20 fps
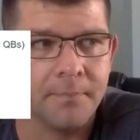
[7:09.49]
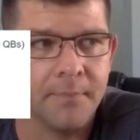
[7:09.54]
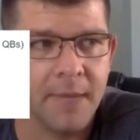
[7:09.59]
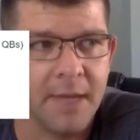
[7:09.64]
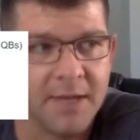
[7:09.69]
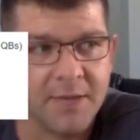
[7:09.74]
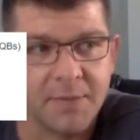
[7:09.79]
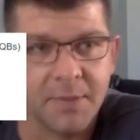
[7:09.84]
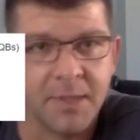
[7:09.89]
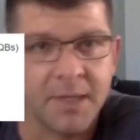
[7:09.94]

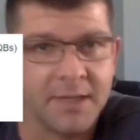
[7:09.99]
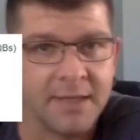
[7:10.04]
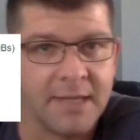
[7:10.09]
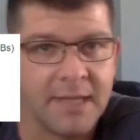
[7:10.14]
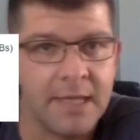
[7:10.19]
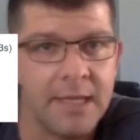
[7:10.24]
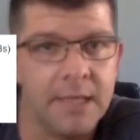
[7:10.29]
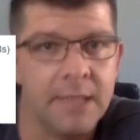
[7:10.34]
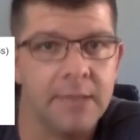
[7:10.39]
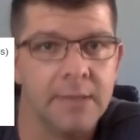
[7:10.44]
It's because
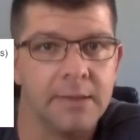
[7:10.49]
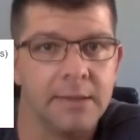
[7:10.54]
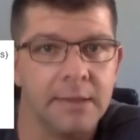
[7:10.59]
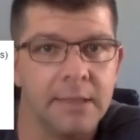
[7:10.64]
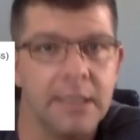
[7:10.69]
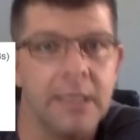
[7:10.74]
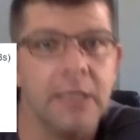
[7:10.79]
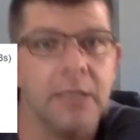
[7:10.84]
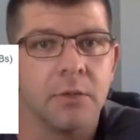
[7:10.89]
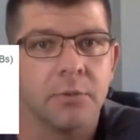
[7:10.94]
he is
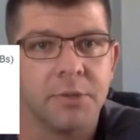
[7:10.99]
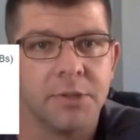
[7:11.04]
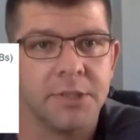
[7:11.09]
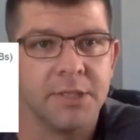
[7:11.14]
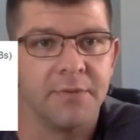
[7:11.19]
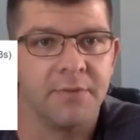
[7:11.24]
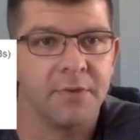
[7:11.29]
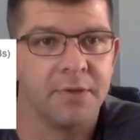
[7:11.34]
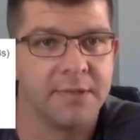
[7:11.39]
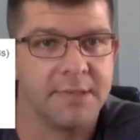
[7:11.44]
leading the
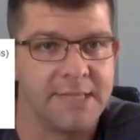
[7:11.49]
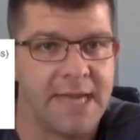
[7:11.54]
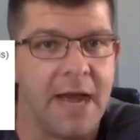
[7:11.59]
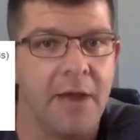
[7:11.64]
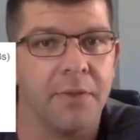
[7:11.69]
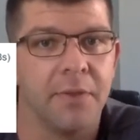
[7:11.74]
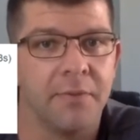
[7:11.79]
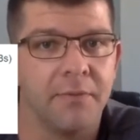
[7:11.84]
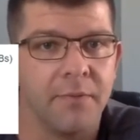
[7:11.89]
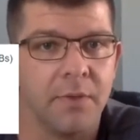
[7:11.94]
receiver
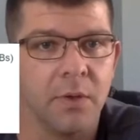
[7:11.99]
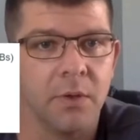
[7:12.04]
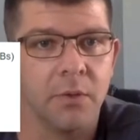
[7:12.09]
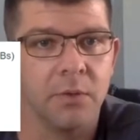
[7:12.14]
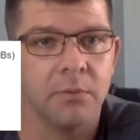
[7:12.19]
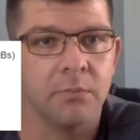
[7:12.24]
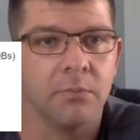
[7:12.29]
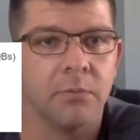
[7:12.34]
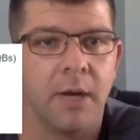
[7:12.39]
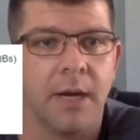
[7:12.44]
down the field,
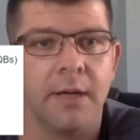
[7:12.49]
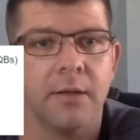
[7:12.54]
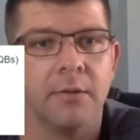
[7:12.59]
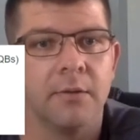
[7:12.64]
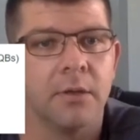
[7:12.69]
right?